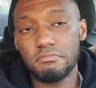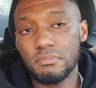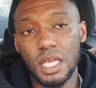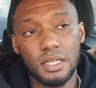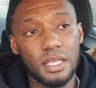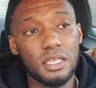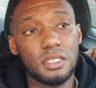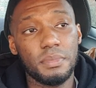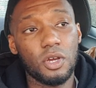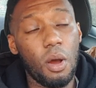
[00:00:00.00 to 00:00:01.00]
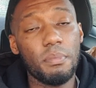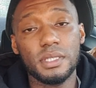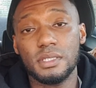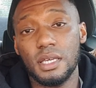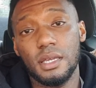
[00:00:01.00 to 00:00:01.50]
then they need to be
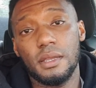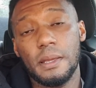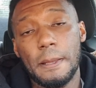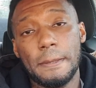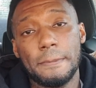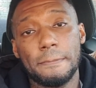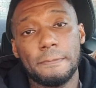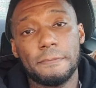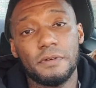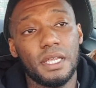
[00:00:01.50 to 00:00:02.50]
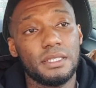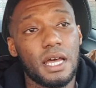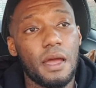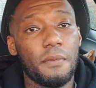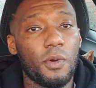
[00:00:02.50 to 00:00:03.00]
compensated for their
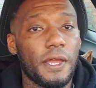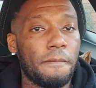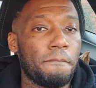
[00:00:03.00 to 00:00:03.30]
time away.